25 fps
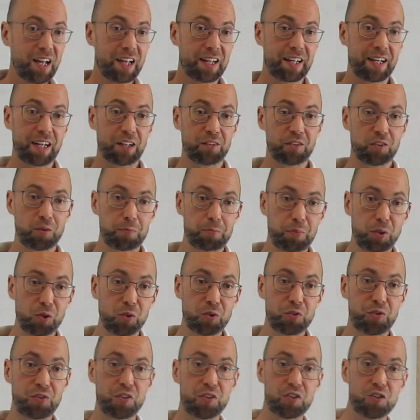Now
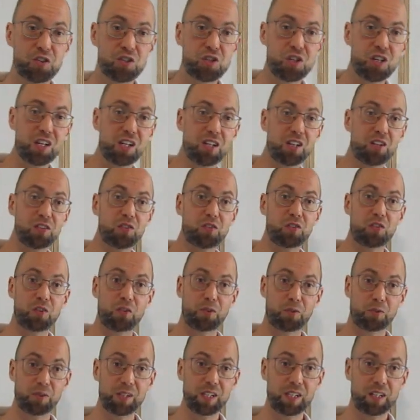suppose that G is
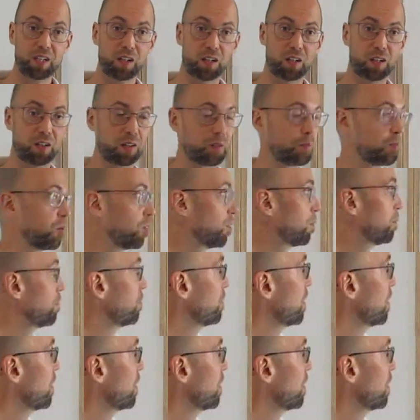three-colorable.